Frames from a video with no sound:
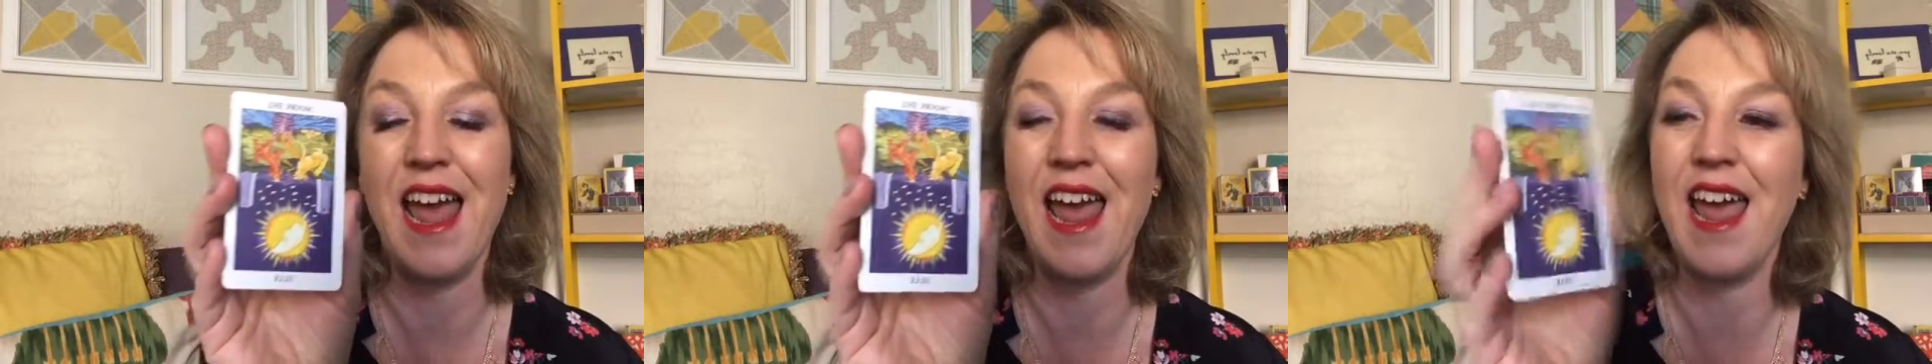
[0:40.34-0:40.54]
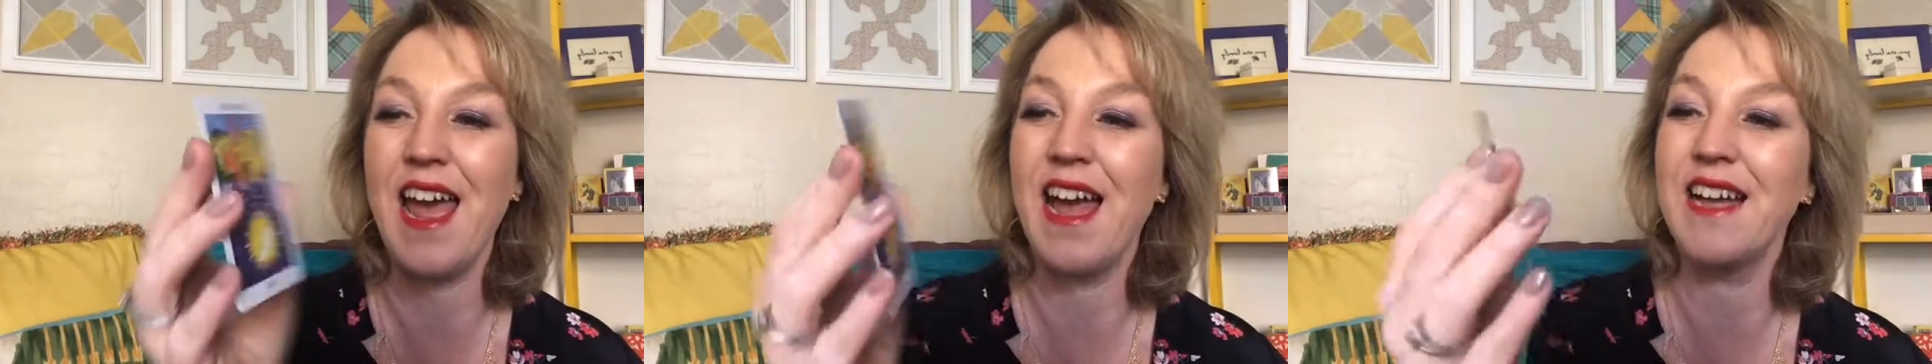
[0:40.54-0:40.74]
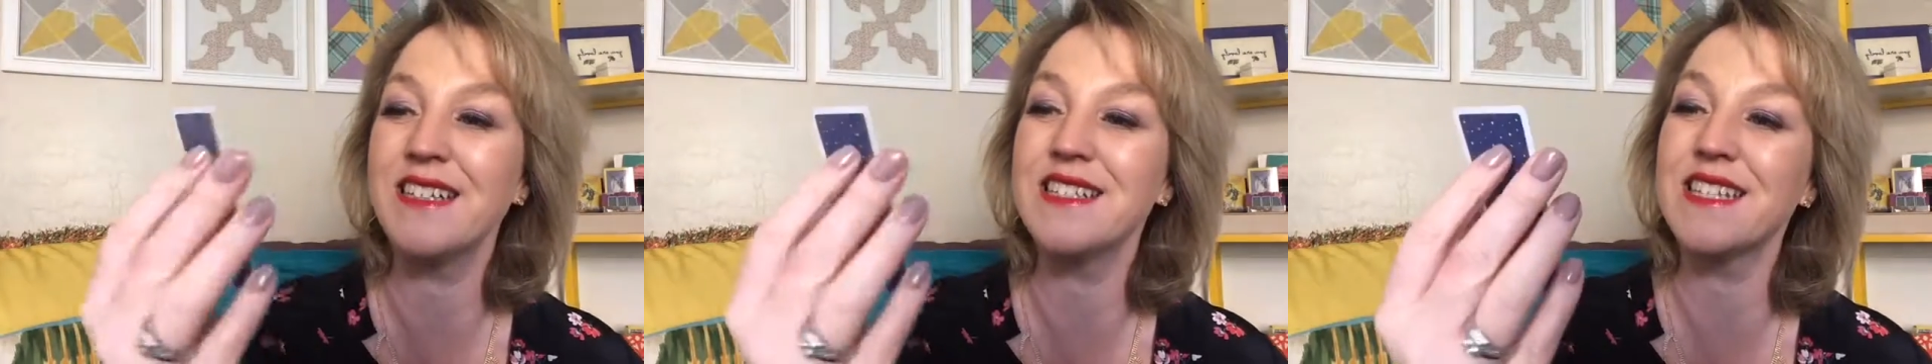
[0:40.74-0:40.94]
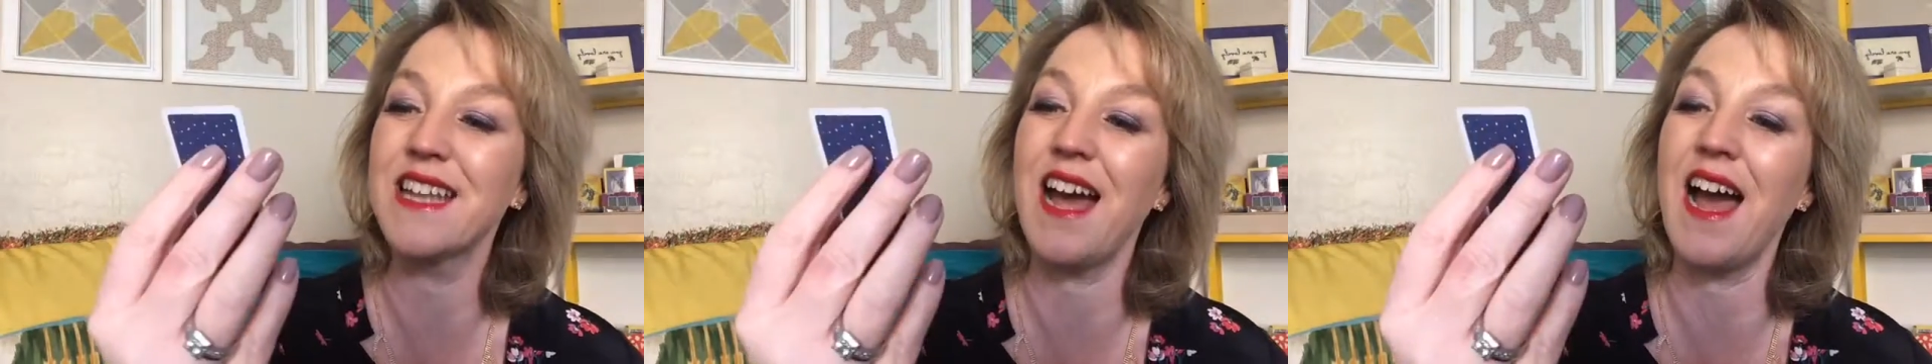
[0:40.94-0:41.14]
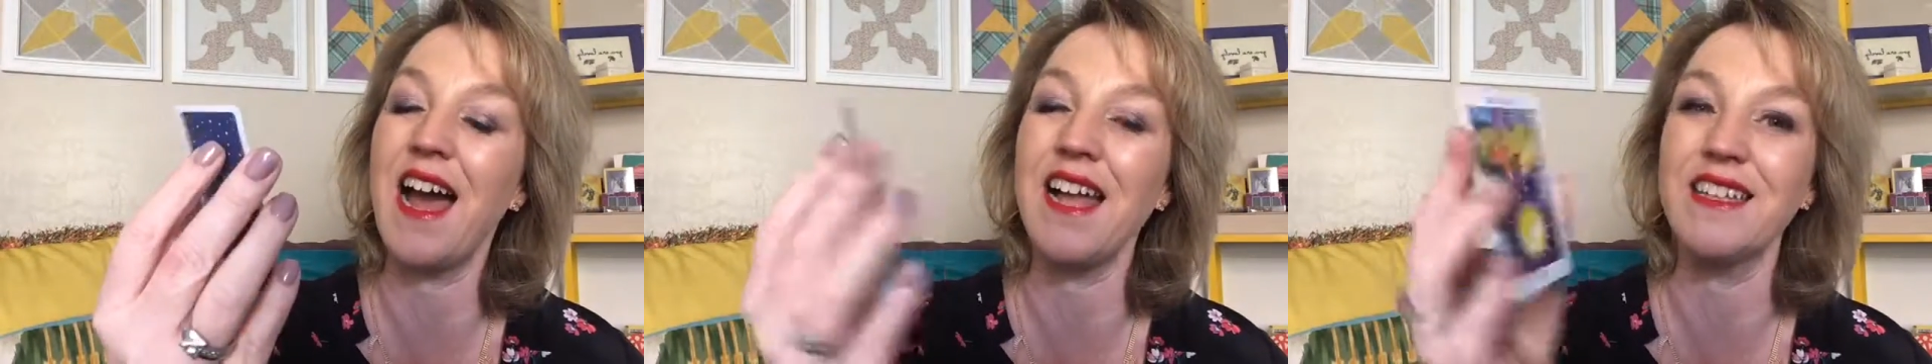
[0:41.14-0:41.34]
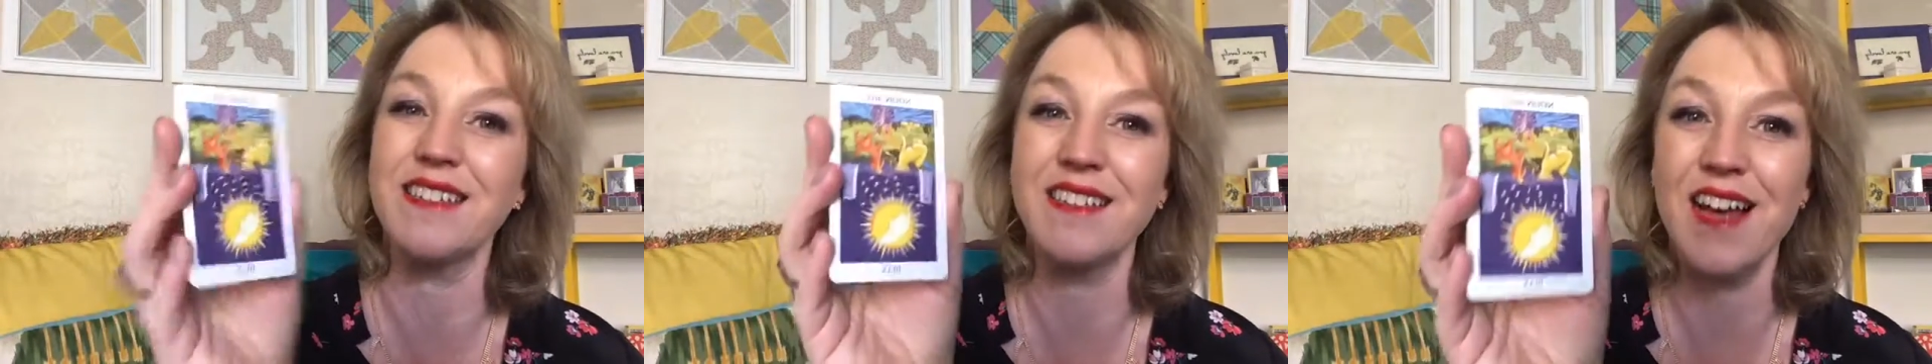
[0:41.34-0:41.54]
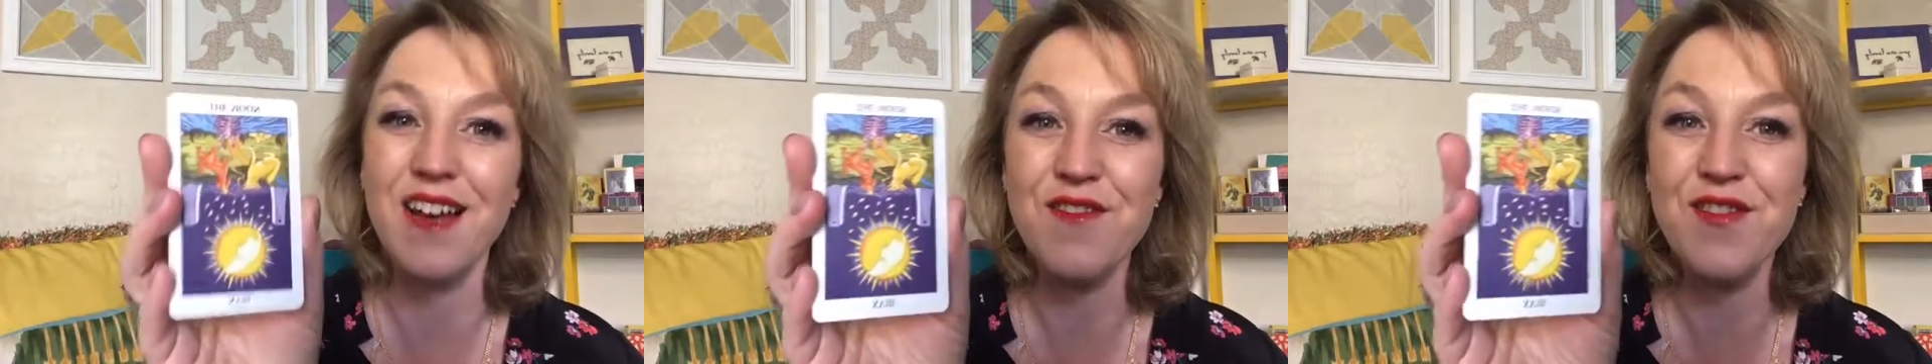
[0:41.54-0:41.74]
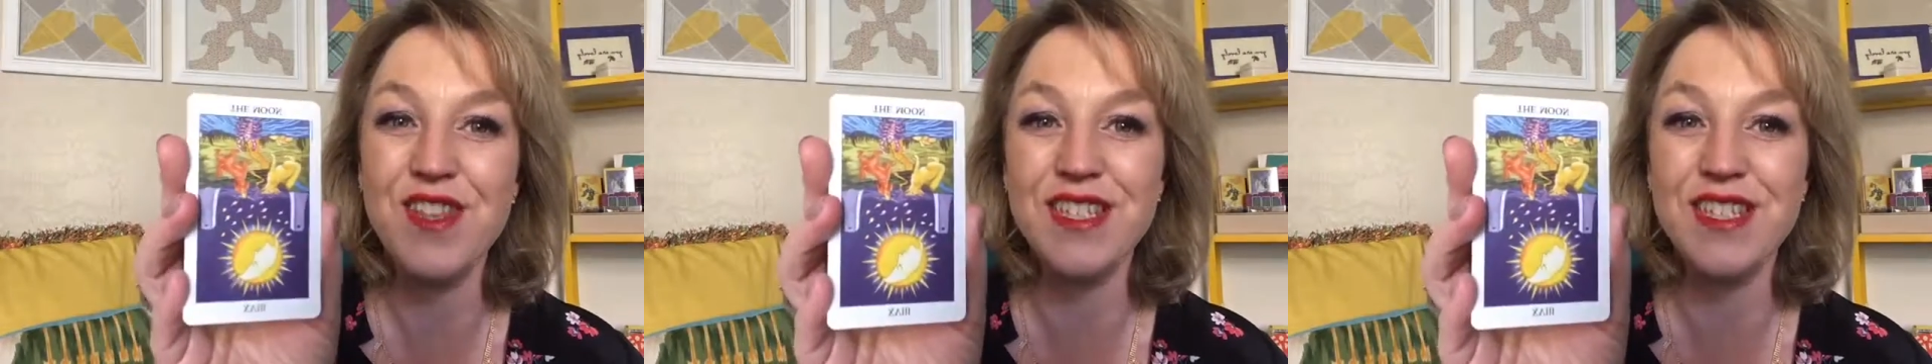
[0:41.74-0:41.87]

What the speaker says: and I love